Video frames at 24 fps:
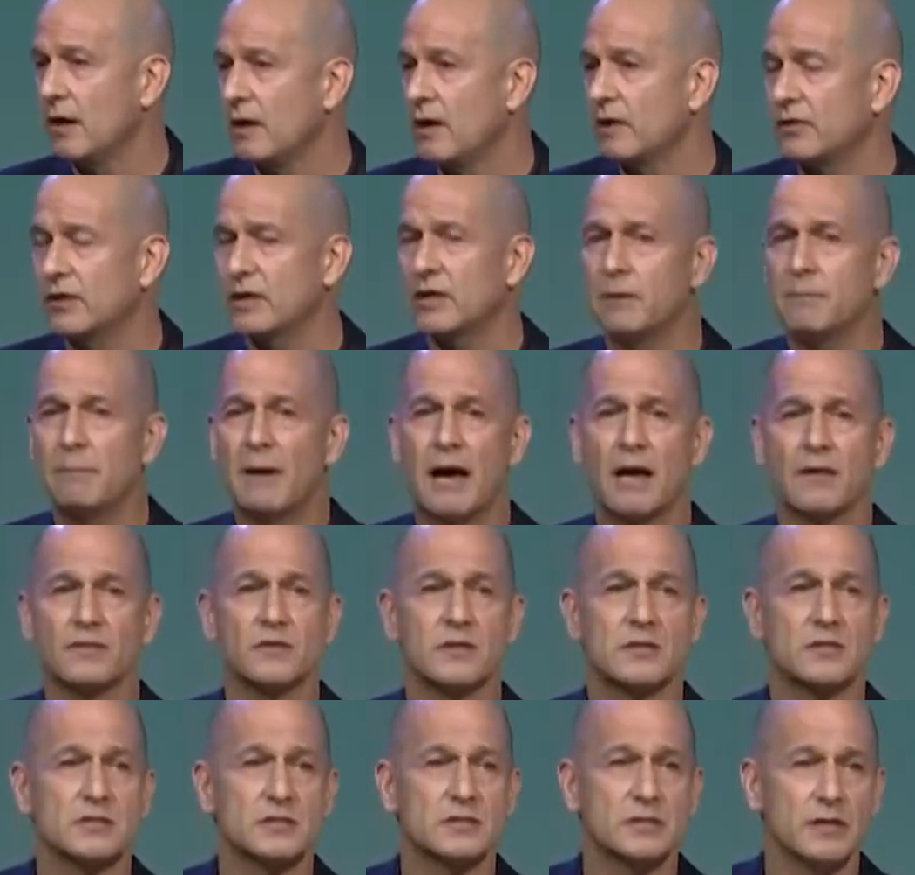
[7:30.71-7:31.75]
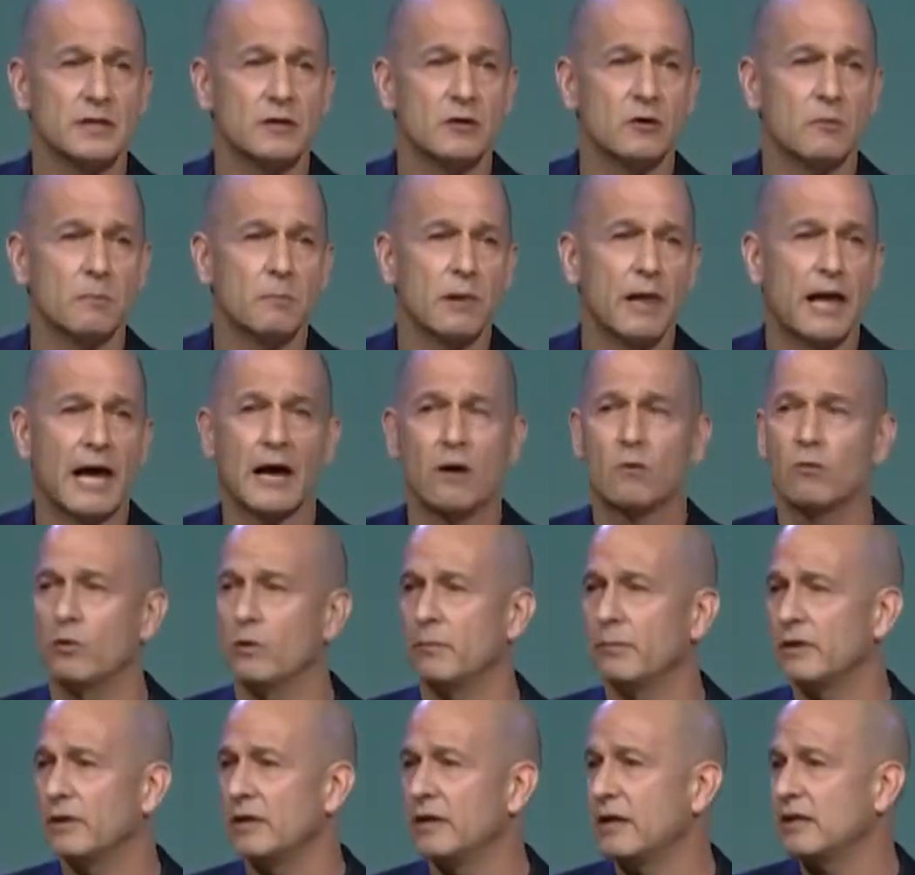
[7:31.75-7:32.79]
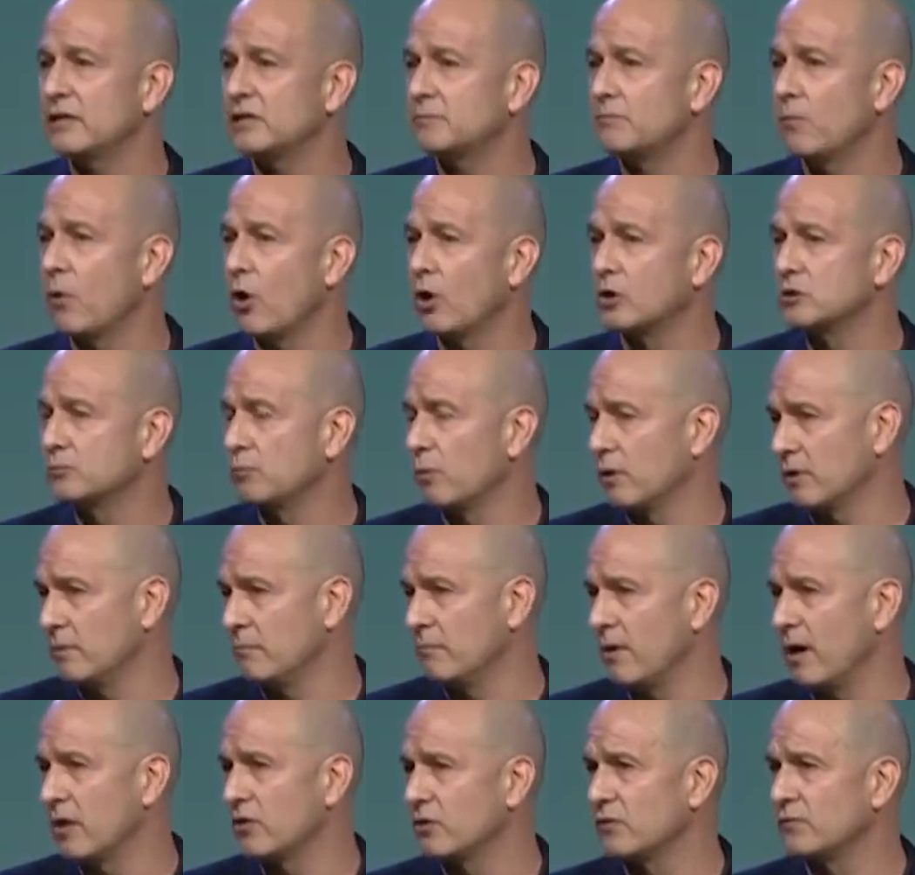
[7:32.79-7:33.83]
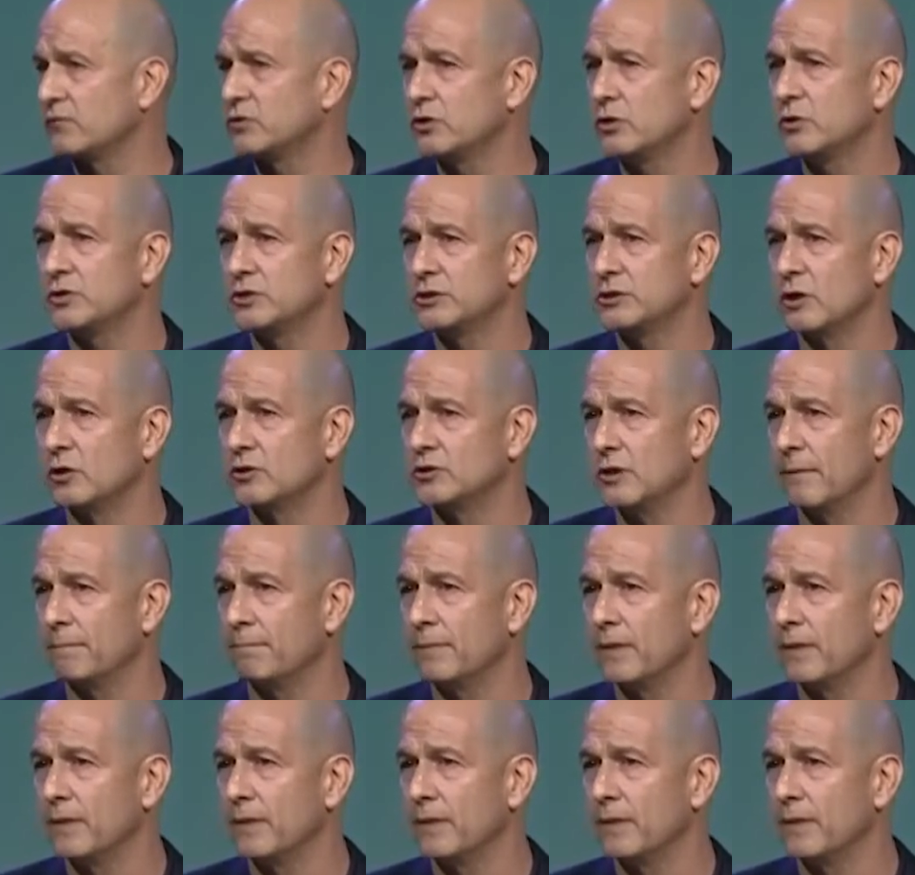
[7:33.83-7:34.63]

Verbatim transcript: Think about the single black woman in East Baltimore, the mother of 2 children,